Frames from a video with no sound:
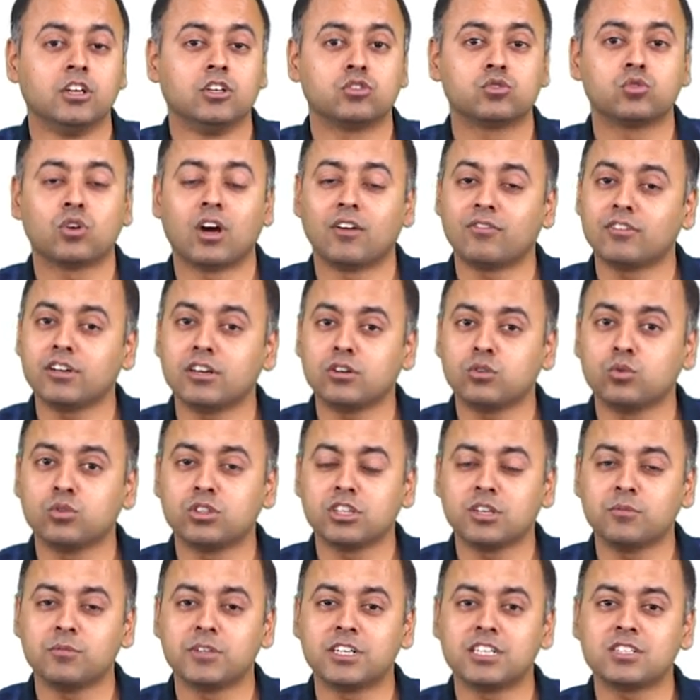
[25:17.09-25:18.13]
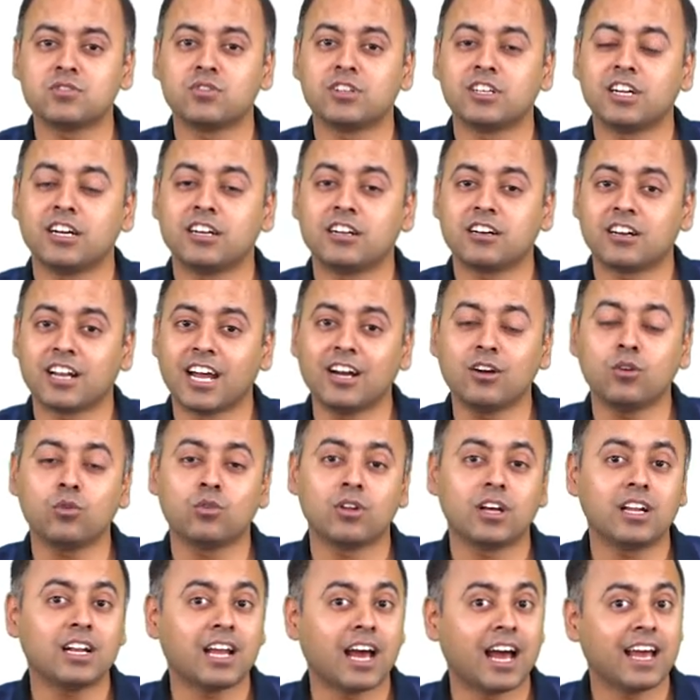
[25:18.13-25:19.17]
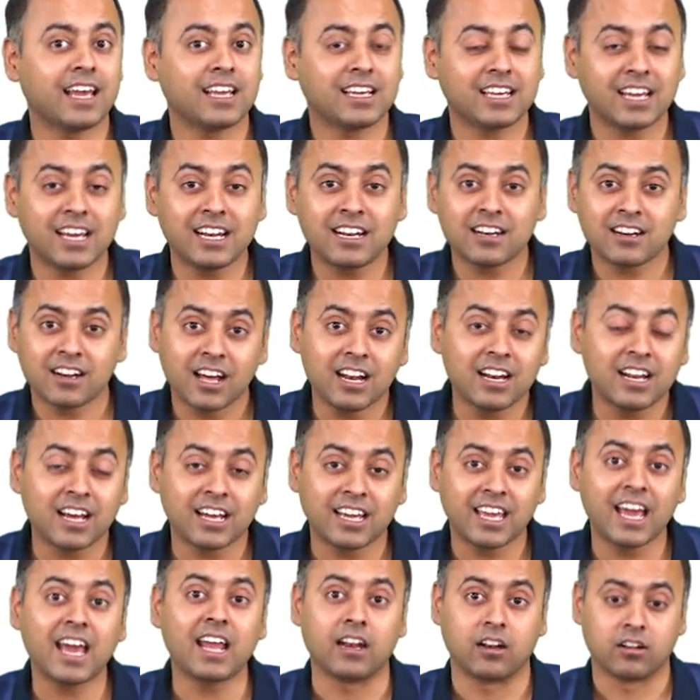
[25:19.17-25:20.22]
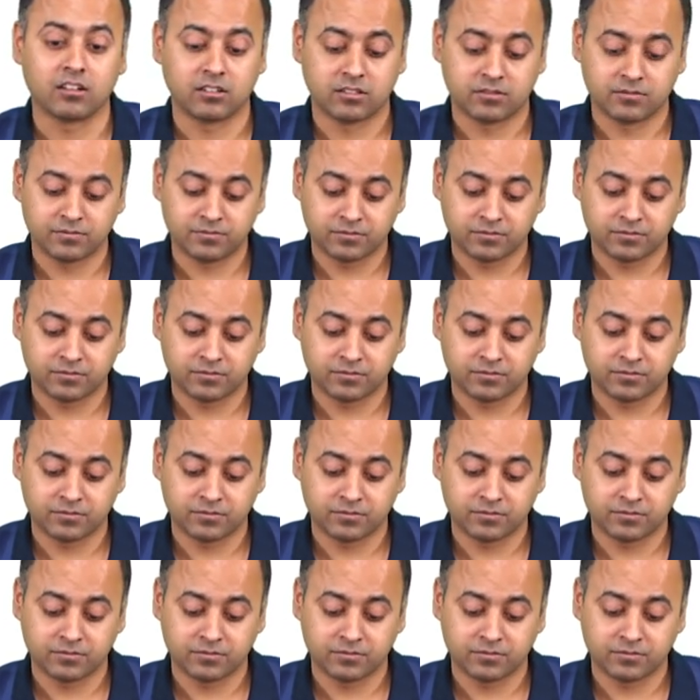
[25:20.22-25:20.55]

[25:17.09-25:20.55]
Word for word: So, after 2-3 minutes when I try to run, I can run again.